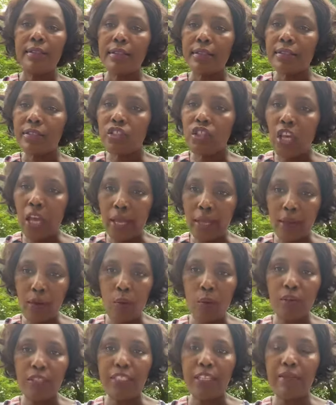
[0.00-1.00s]
check
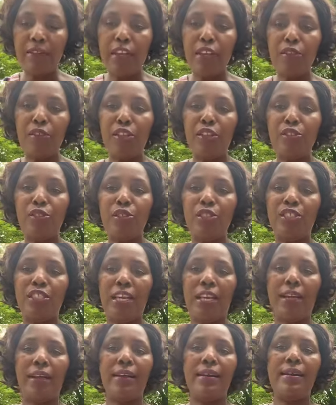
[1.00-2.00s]
whatever you need to
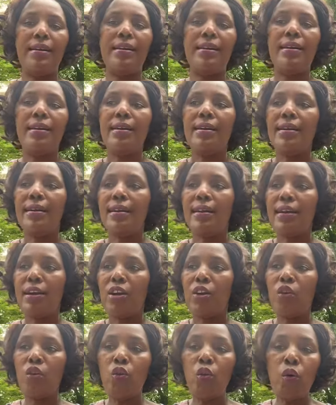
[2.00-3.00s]
check
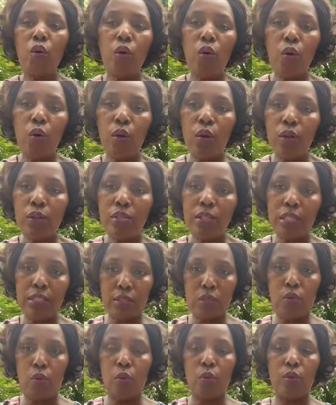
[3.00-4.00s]
Google the
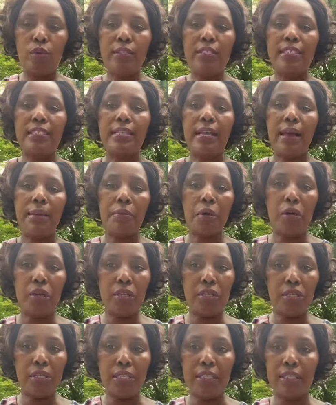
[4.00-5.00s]
schools. I'm going to
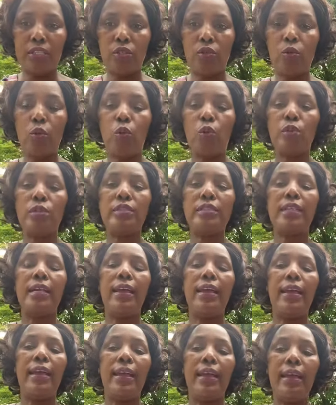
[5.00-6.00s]
share the schools
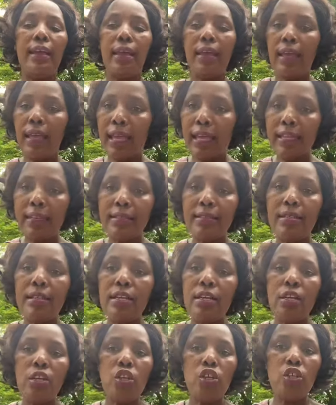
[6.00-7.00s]
and
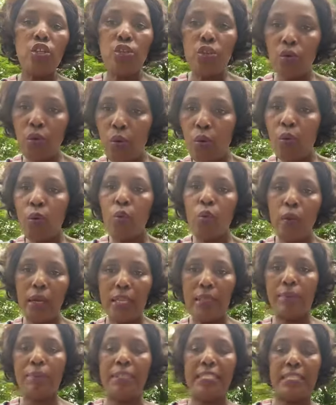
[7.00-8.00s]
you
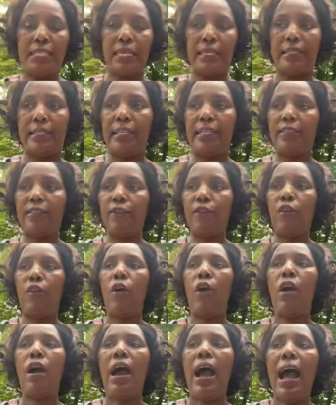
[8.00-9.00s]
will be successful.
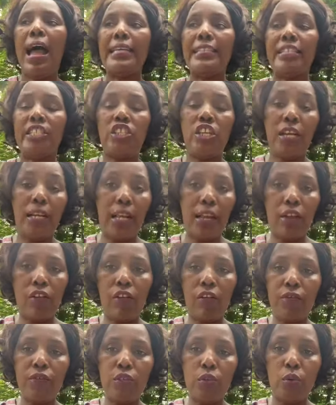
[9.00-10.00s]
I shared a lot
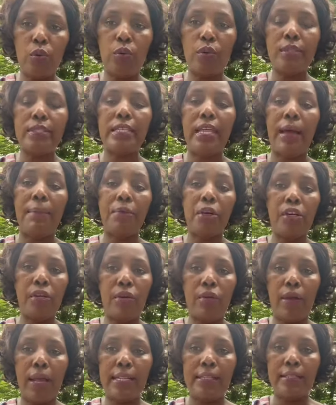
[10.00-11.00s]
of schools. I'm going to
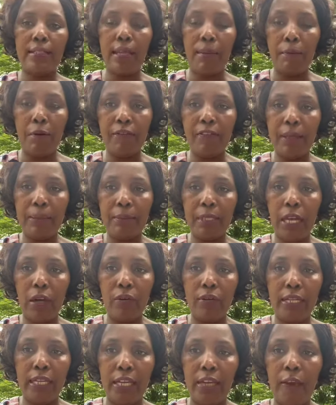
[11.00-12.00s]
write some of them
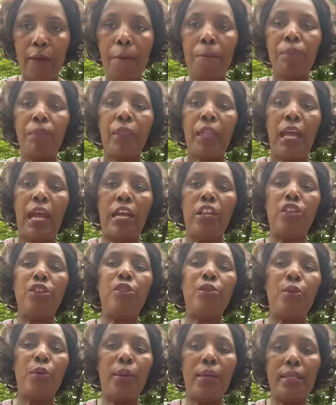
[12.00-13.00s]
down here and
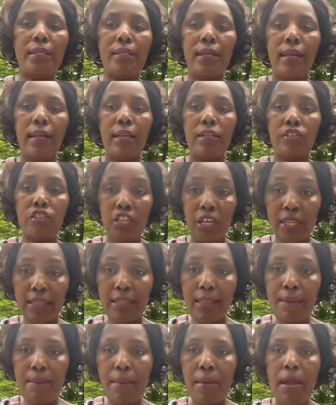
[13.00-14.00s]
you will check
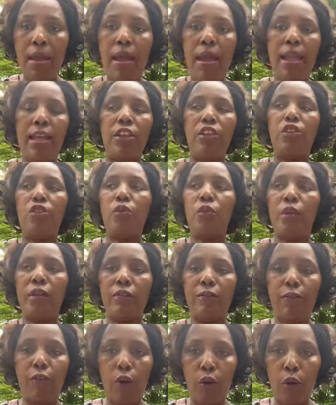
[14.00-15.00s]
them and you will
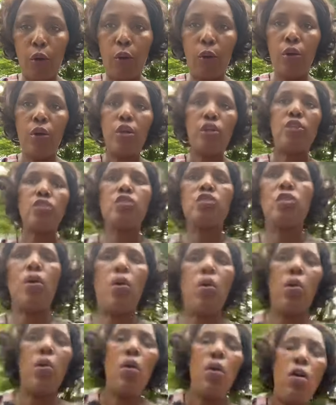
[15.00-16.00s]
follow.
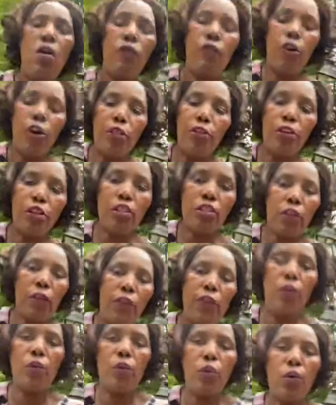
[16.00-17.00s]
So for those of
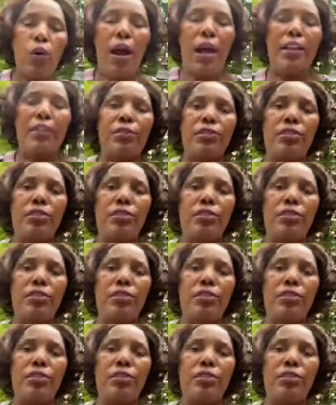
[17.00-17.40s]
you who are not